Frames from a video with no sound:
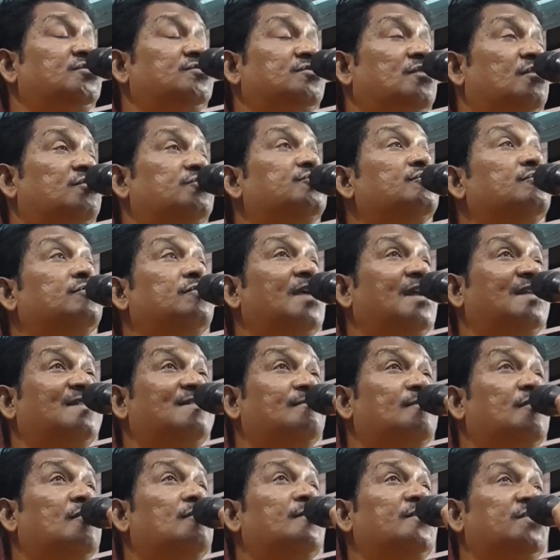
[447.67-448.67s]
is not so good at the
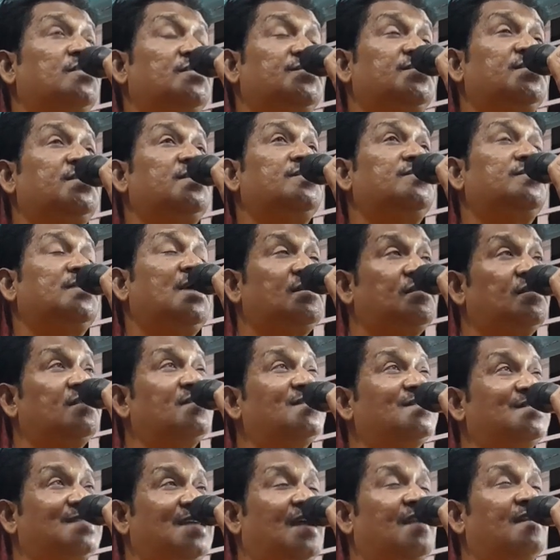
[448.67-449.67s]
moment. You see, try to
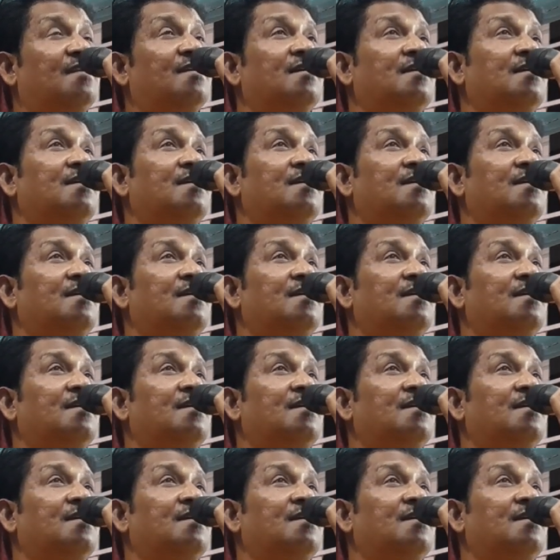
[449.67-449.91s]
understand.